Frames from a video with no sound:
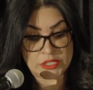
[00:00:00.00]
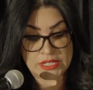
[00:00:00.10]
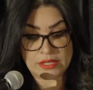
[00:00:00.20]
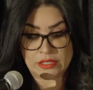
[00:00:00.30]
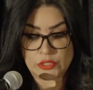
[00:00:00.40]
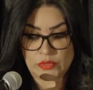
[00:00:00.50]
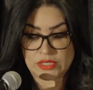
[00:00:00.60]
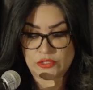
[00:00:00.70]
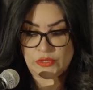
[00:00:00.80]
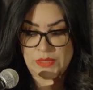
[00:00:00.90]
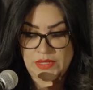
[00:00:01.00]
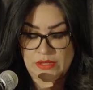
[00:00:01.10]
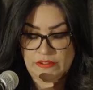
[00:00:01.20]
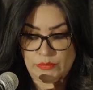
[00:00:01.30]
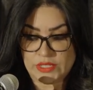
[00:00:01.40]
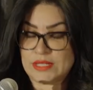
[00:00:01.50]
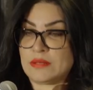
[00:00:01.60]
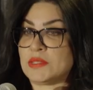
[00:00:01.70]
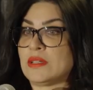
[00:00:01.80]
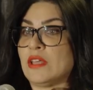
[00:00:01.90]
particularly towards the treatment of
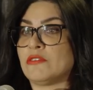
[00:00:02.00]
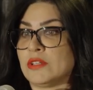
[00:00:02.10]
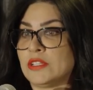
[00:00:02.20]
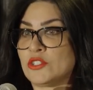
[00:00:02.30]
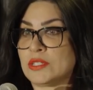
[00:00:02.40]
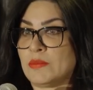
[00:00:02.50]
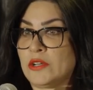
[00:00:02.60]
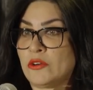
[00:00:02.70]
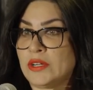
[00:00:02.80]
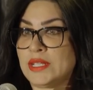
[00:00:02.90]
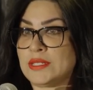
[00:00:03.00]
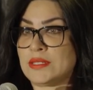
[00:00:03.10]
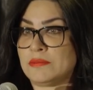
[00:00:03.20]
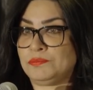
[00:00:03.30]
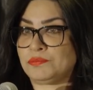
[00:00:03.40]
Muslims and other religious minorities.